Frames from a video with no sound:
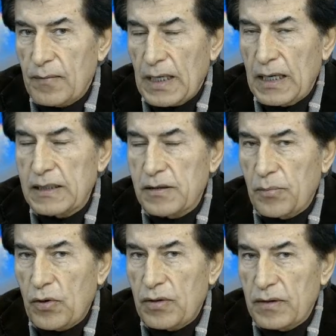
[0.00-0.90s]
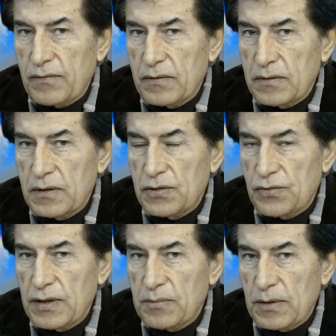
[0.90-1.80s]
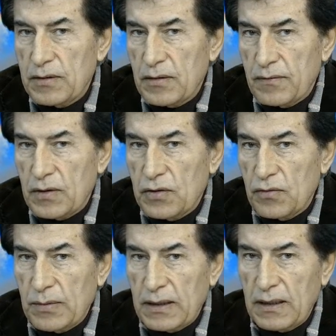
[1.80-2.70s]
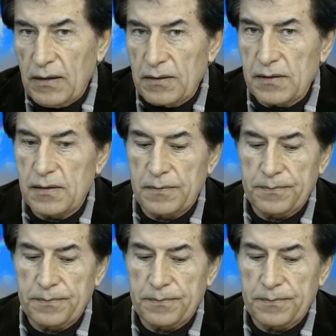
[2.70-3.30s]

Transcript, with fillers: as a part of the treatment of the human ills.